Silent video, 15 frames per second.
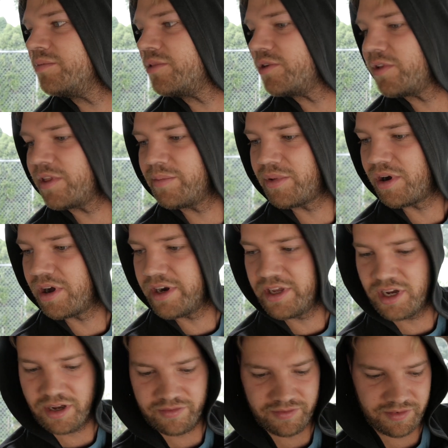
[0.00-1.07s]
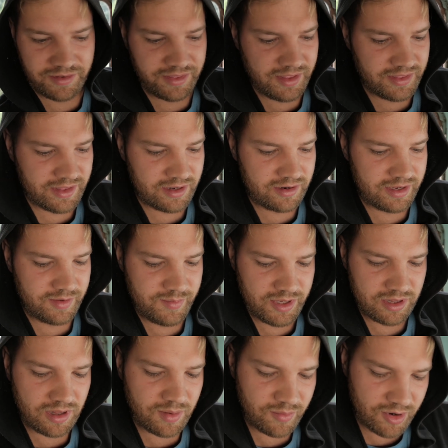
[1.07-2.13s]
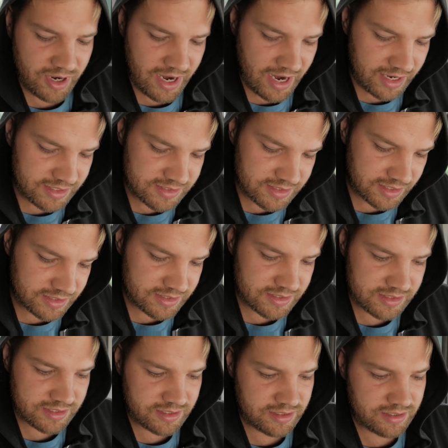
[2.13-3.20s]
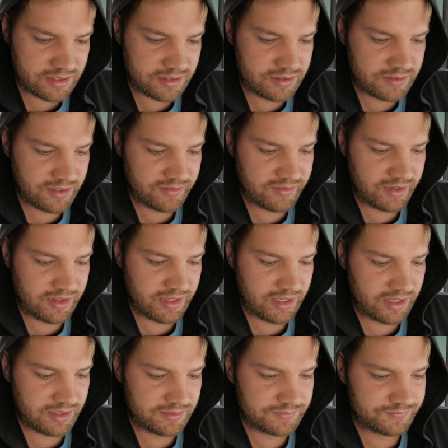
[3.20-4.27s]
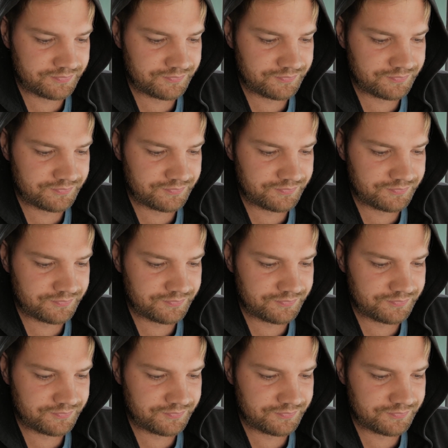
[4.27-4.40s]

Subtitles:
pull the body off. I think that'll give me a lot more access to everything.